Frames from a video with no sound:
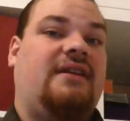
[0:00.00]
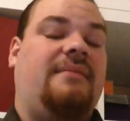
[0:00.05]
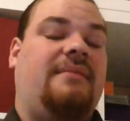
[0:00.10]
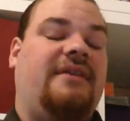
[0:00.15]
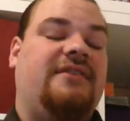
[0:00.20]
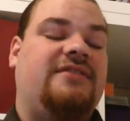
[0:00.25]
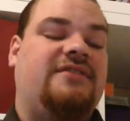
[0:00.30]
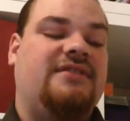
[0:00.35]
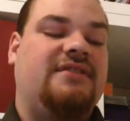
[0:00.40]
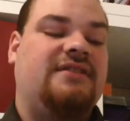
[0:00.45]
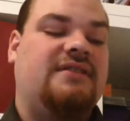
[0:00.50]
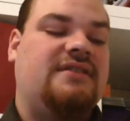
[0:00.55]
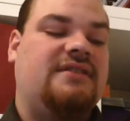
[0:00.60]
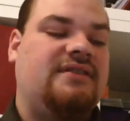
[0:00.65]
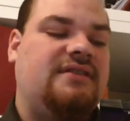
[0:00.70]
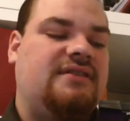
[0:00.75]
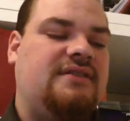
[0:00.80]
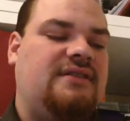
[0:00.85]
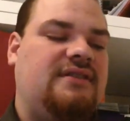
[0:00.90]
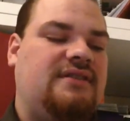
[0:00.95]
mentioned.
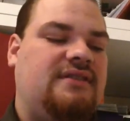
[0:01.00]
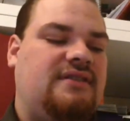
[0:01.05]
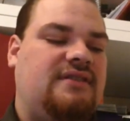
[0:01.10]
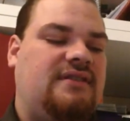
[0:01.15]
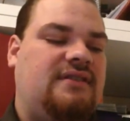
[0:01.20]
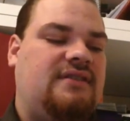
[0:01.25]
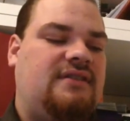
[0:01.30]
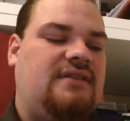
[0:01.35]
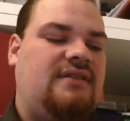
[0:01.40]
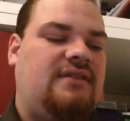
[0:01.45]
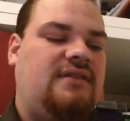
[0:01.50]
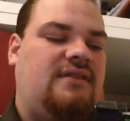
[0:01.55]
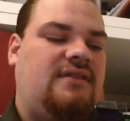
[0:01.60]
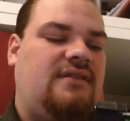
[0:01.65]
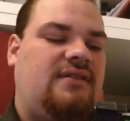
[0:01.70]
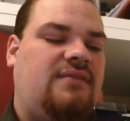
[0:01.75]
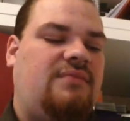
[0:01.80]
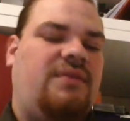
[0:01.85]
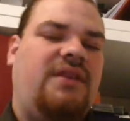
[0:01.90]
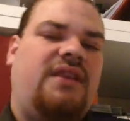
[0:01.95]

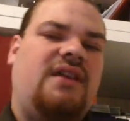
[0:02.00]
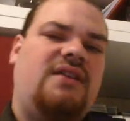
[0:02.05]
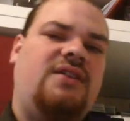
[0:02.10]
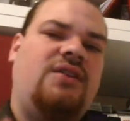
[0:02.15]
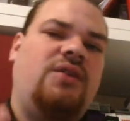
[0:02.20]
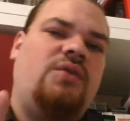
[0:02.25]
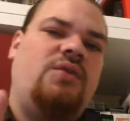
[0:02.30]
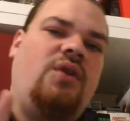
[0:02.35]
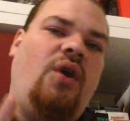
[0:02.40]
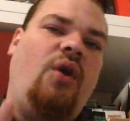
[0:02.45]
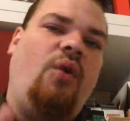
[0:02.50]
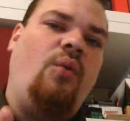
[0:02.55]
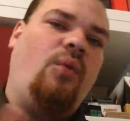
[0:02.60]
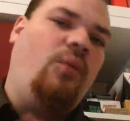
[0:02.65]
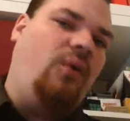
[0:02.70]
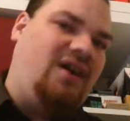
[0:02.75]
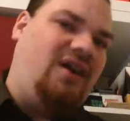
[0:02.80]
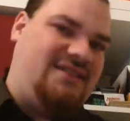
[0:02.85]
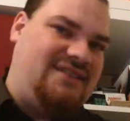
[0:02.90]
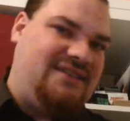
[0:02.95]
But they don't know
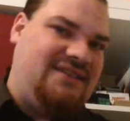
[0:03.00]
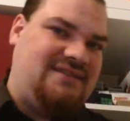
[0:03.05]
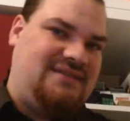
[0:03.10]
what.